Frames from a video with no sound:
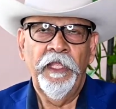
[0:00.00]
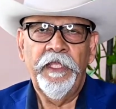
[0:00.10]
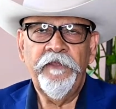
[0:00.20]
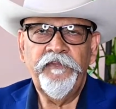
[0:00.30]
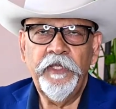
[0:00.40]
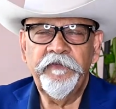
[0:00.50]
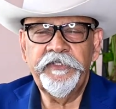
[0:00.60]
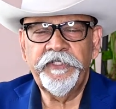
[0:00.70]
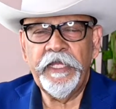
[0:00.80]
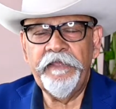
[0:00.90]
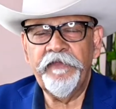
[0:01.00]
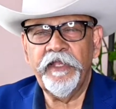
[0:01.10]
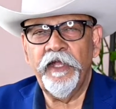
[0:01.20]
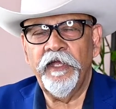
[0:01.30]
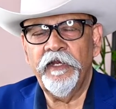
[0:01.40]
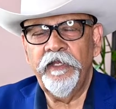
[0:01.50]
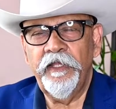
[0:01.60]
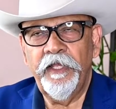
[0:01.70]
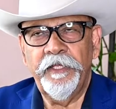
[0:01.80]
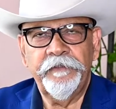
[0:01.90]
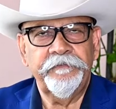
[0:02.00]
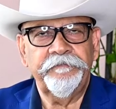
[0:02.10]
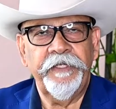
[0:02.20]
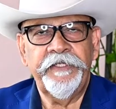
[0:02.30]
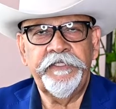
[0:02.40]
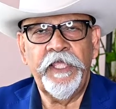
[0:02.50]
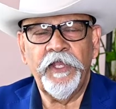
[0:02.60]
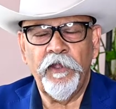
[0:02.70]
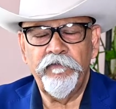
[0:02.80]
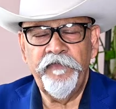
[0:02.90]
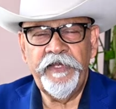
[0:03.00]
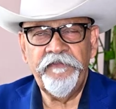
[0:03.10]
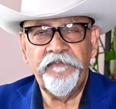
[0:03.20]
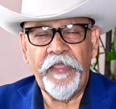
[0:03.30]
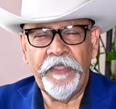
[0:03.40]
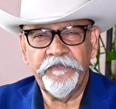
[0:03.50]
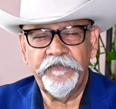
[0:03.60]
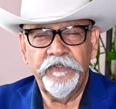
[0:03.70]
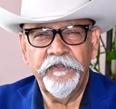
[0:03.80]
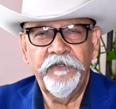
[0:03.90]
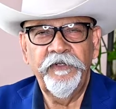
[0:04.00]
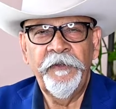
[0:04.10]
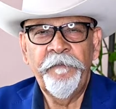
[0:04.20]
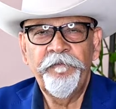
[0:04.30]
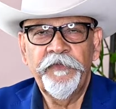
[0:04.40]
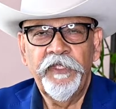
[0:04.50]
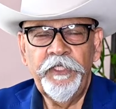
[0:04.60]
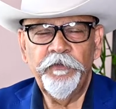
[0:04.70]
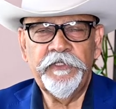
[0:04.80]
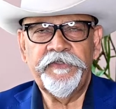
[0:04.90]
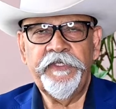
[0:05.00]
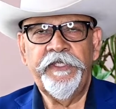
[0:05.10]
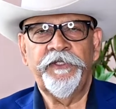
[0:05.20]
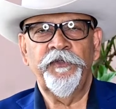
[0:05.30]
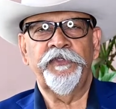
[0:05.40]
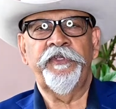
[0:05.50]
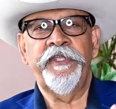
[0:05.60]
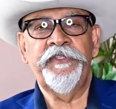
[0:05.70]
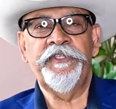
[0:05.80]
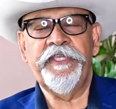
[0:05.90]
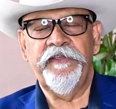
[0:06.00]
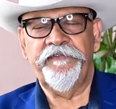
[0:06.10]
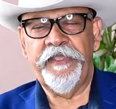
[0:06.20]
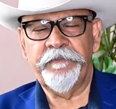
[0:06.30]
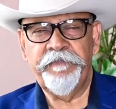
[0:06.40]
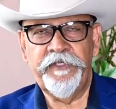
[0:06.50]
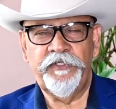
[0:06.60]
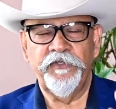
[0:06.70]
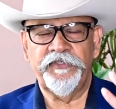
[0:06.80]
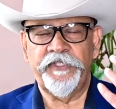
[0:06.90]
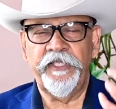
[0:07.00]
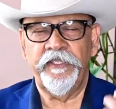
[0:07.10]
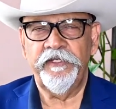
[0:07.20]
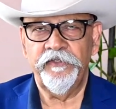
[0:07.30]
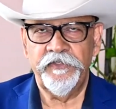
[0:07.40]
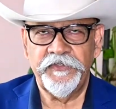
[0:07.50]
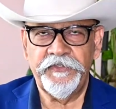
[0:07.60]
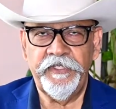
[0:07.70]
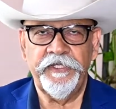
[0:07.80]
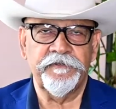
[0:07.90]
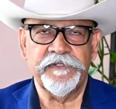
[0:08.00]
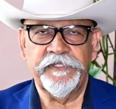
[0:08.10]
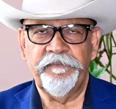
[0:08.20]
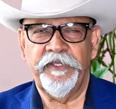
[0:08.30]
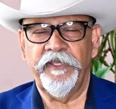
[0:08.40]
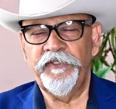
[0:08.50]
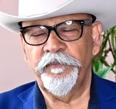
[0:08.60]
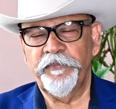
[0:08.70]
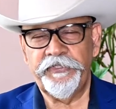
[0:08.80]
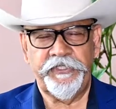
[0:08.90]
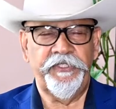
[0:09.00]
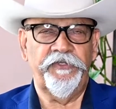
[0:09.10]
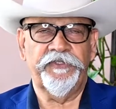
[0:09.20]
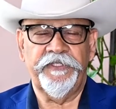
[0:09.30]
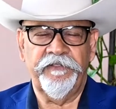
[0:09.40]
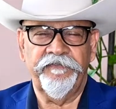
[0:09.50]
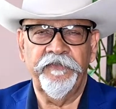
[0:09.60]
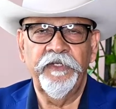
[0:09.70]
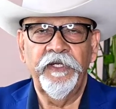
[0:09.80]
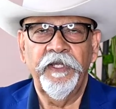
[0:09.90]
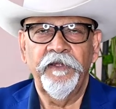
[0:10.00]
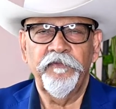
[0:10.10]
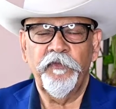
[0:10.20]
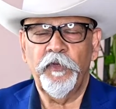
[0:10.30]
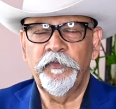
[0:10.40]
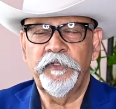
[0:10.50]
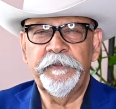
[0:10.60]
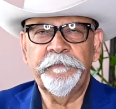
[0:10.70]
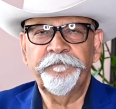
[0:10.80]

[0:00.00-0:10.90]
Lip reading: If you ever drive a car and take off very fast, you will see 2-3 G effect, means you sink into the seat, okay, because you're pushing yourself forward.